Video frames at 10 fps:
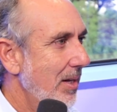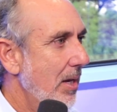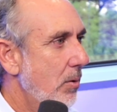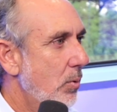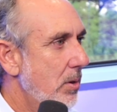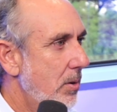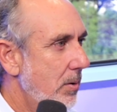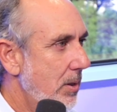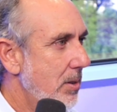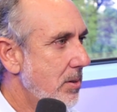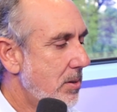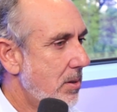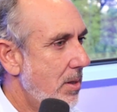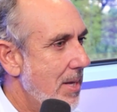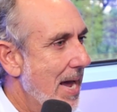And when there
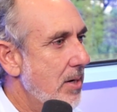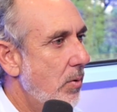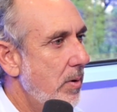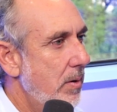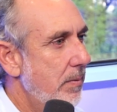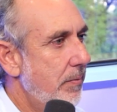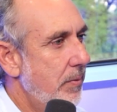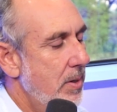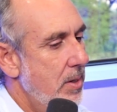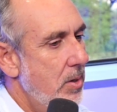is that degree of,